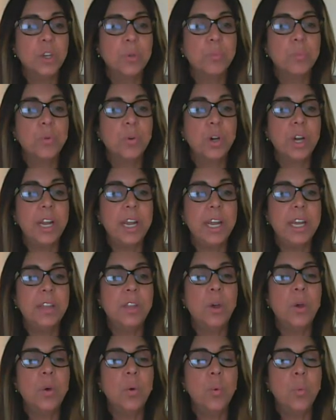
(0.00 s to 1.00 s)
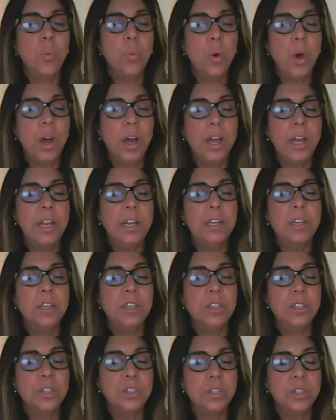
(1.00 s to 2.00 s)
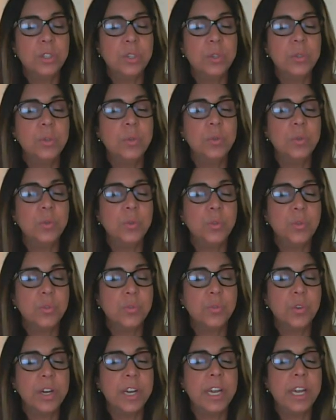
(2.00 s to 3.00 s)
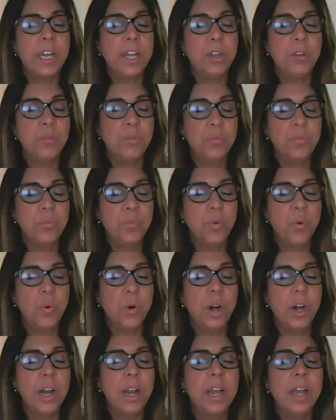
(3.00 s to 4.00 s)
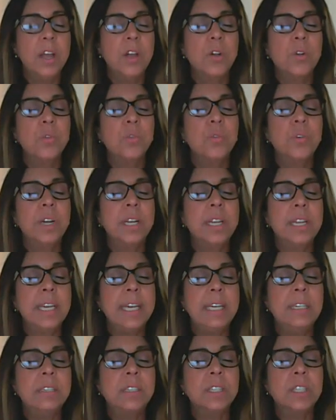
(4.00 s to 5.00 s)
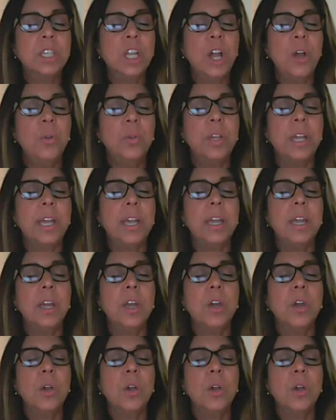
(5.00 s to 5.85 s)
So breathe one, two, three, four. Release slowly.